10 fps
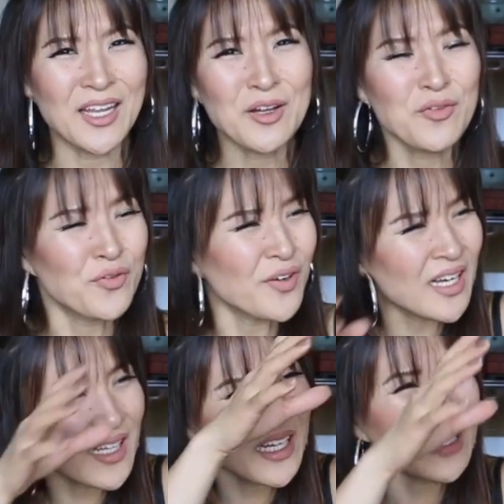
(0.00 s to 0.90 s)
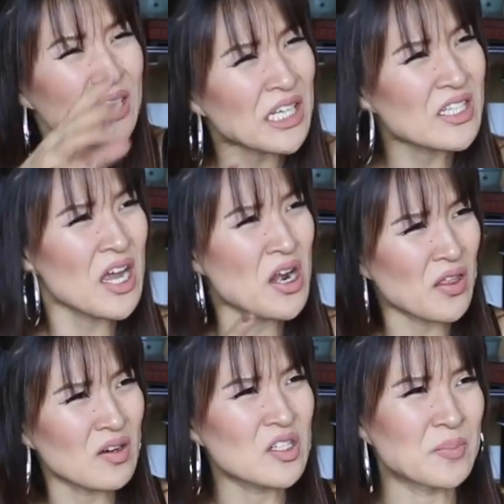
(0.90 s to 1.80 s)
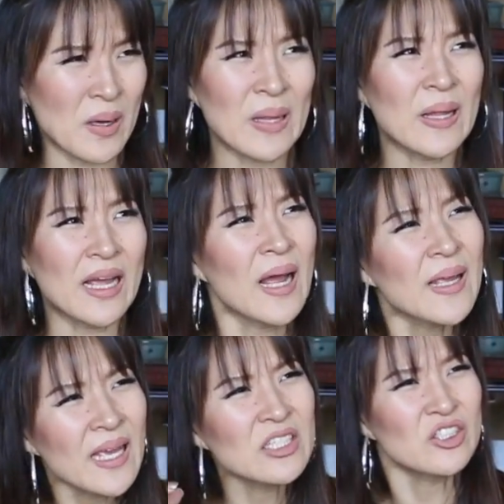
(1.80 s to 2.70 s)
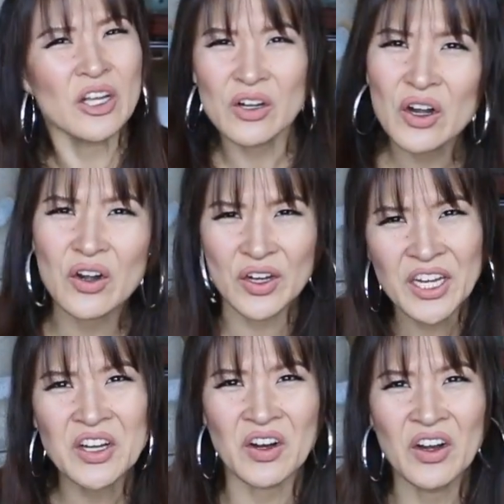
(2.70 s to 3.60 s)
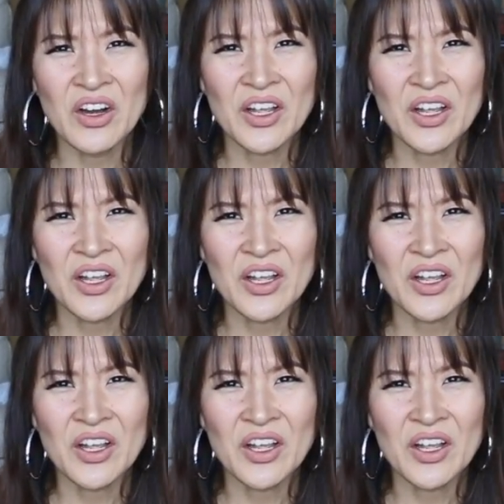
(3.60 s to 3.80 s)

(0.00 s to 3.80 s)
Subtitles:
You know, Freely needs another spotlight. I can't share her here.